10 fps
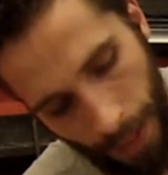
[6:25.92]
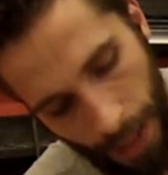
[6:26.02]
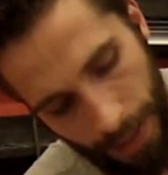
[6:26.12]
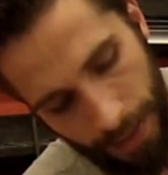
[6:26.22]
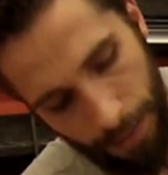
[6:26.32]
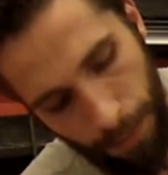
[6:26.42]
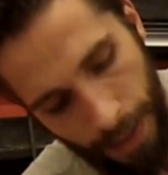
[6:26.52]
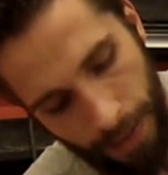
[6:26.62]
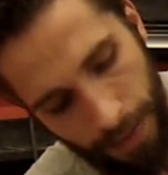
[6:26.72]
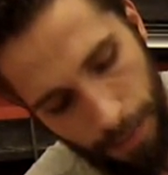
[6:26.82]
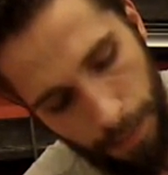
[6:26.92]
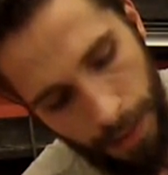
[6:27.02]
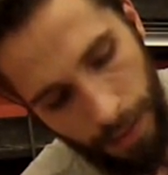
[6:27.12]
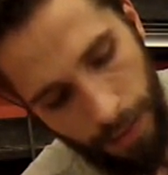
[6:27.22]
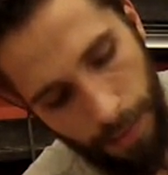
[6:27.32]
I can make the
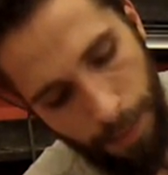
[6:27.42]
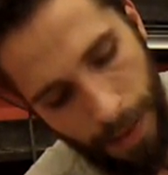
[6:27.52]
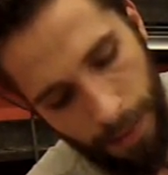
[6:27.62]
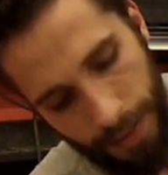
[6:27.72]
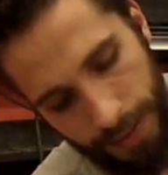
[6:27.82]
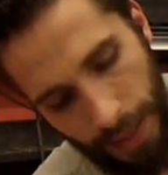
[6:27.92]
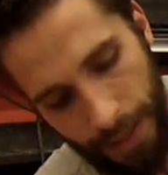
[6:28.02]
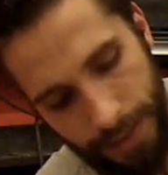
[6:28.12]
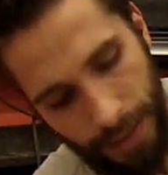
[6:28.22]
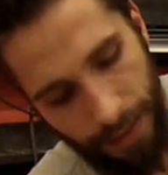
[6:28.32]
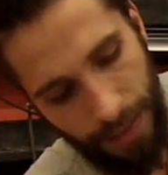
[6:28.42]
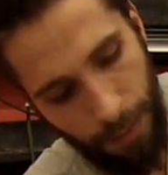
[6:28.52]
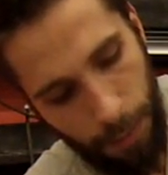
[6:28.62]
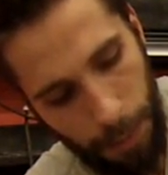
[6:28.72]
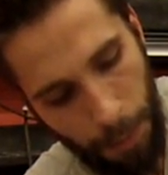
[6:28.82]
middle about a size that I
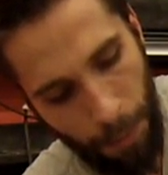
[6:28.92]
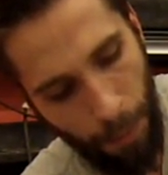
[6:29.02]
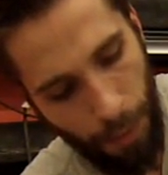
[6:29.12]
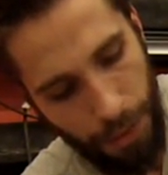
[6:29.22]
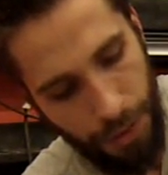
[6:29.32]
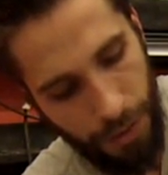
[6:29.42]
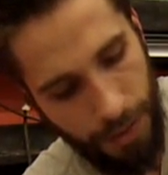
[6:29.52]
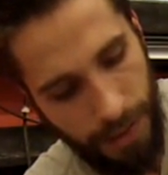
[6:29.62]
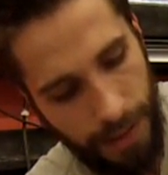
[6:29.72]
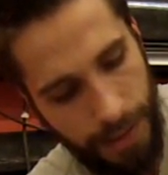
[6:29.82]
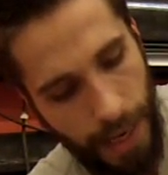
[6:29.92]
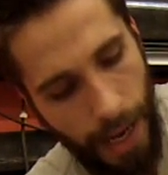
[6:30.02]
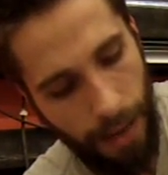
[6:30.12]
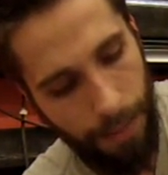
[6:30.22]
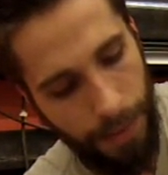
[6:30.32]
think will be proportional to the
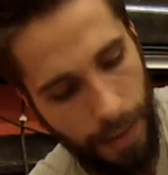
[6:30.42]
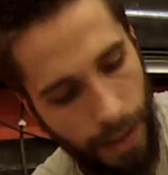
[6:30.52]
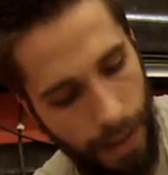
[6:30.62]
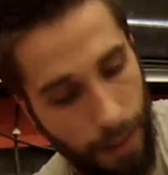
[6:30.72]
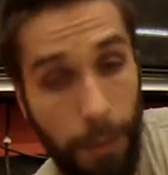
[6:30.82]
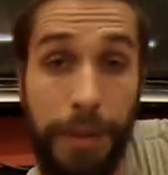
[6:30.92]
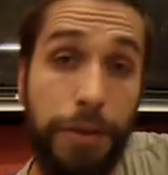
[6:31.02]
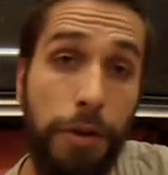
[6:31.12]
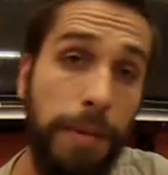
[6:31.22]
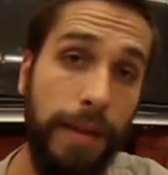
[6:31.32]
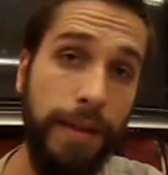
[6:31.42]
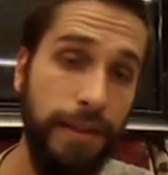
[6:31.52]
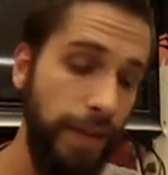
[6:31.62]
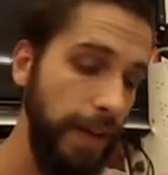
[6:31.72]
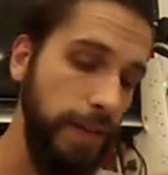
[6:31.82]
top. And I will be trimming
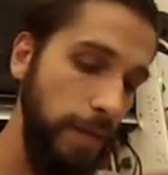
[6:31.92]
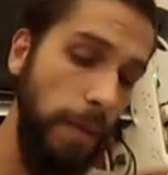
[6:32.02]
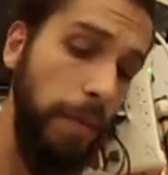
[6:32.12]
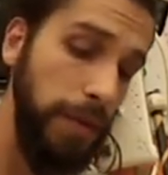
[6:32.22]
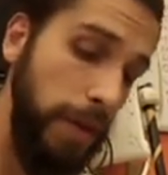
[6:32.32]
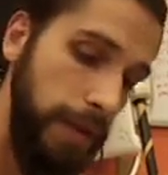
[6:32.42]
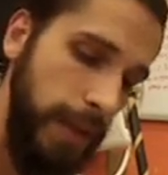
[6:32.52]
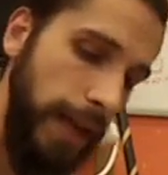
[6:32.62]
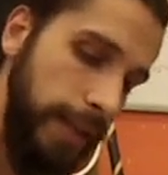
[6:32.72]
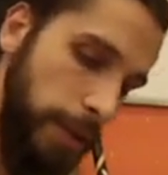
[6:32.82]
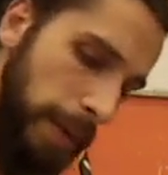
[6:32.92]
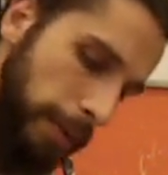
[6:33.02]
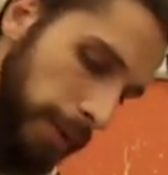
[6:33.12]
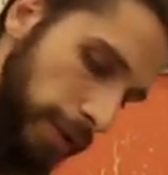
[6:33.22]
this vase from almost all sides. I'll be able